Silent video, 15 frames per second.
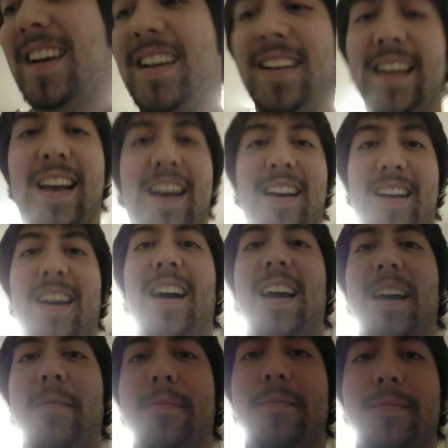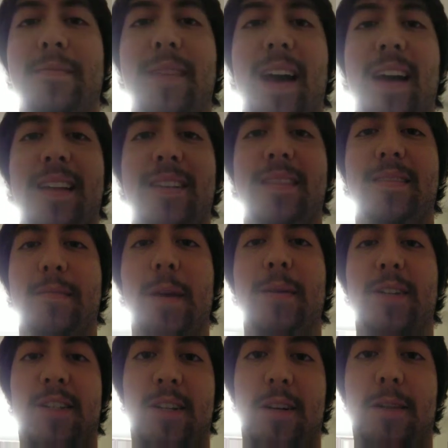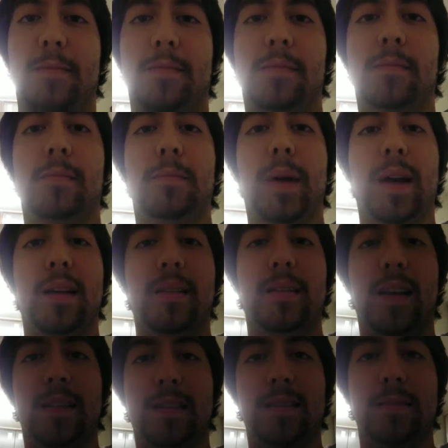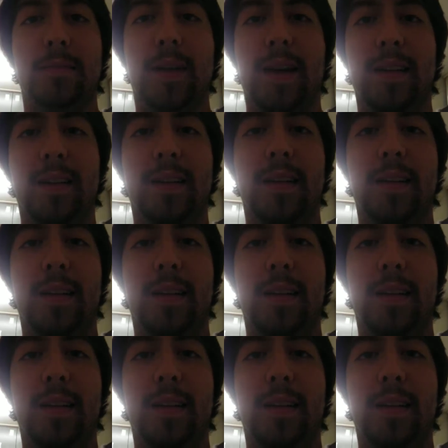yeah, I am that immature, but that doesn't matter.